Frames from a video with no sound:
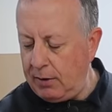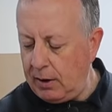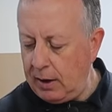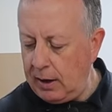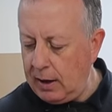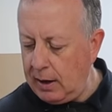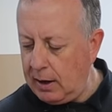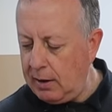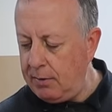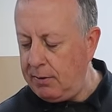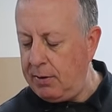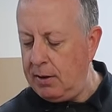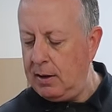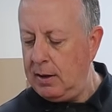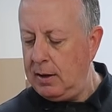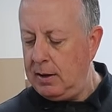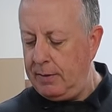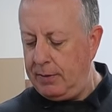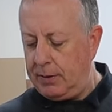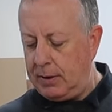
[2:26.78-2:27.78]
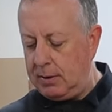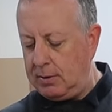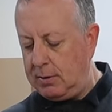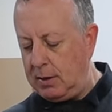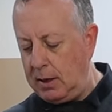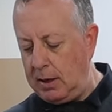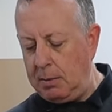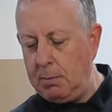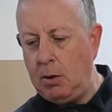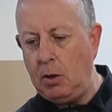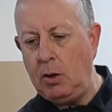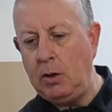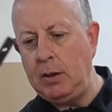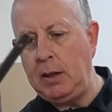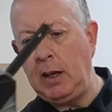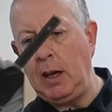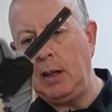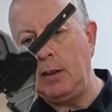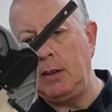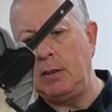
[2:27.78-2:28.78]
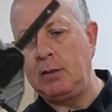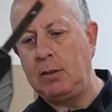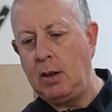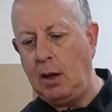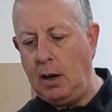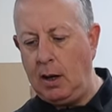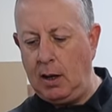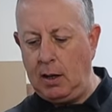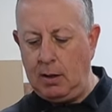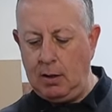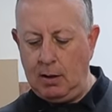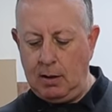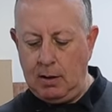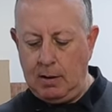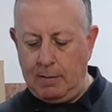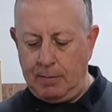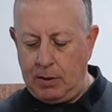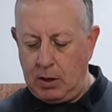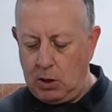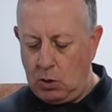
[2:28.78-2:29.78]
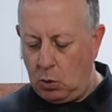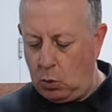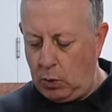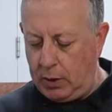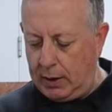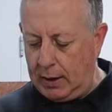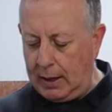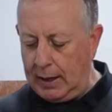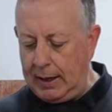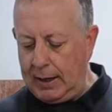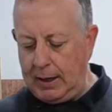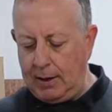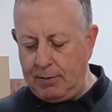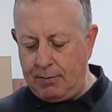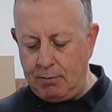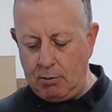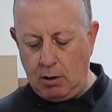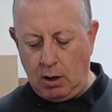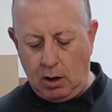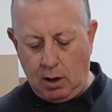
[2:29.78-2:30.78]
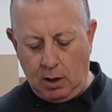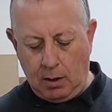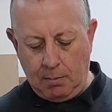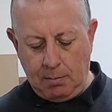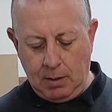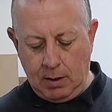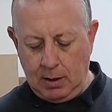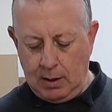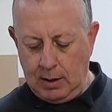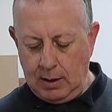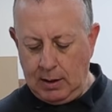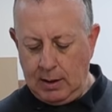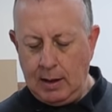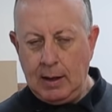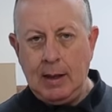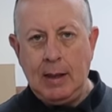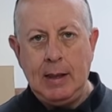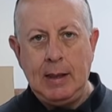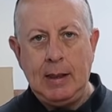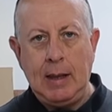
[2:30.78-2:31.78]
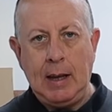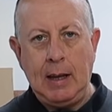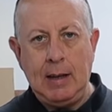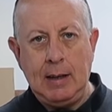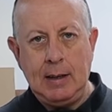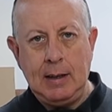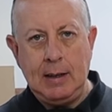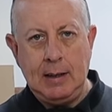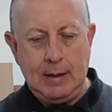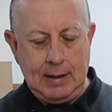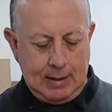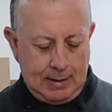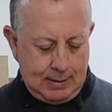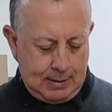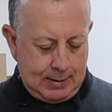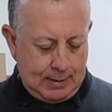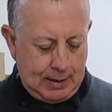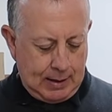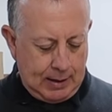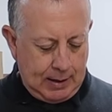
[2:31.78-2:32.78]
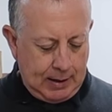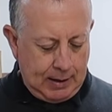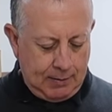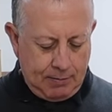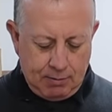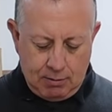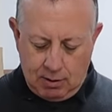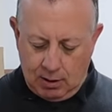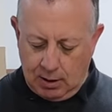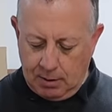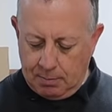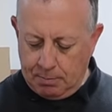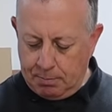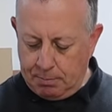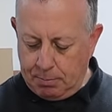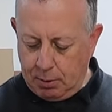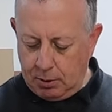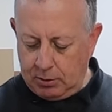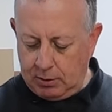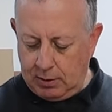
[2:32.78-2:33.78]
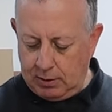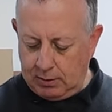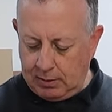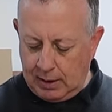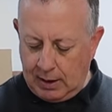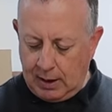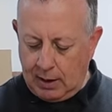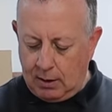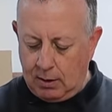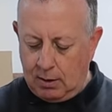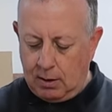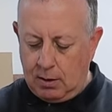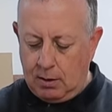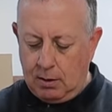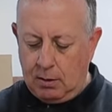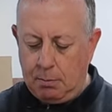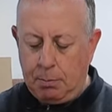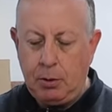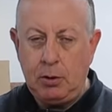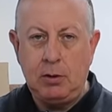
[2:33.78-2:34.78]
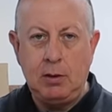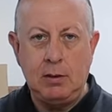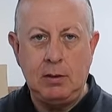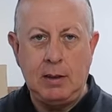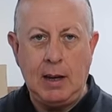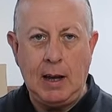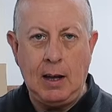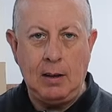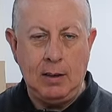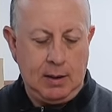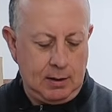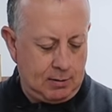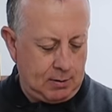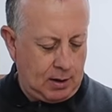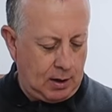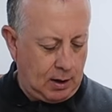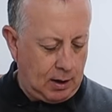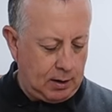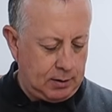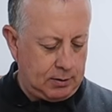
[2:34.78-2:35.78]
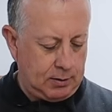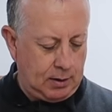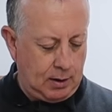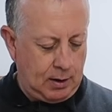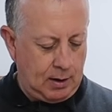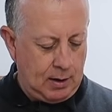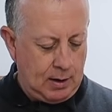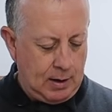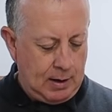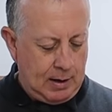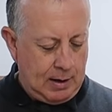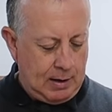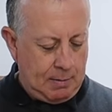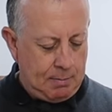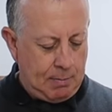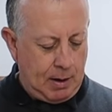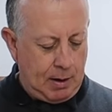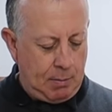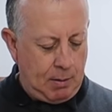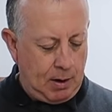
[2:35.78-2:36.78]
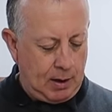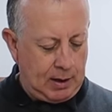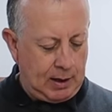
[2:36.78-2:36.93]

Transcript: if I have the same on the other side with a lever arm, then as the lever arm pushes down and pushes down this caster, maybe